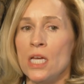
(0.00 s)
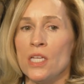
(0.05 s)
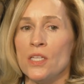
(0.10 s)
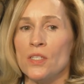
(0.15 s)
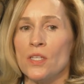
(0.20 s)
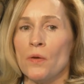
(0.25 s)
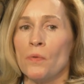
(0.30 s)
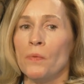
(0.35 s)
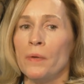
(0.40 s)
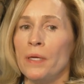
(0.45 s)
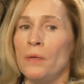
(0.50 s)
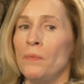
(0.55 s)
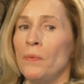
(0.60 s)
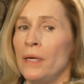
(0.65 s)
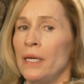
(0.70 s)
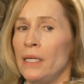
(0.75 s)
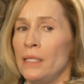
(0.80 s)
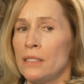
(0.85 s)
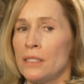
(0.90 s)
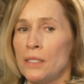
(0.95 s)
so we
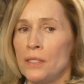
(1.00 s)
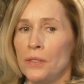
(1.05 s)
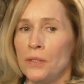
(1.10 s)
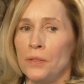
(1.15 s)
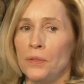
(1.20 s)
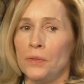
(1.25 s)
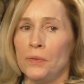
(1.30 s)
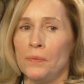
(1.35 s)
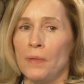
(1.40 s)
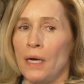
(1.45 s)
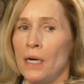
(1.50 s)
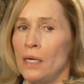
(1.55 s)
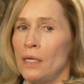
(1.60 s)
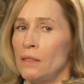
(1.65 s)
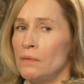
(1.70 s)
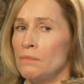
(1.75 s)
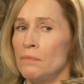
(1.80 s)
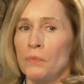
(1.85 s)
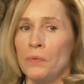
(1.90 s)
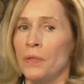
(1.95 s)
went to
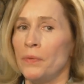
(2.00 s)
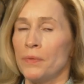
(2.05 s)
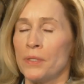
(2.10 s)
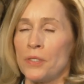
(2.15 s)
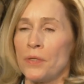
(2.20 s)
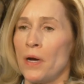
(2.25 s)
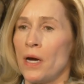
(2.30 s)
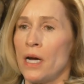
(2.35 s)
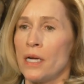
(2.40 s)
uh, we went to a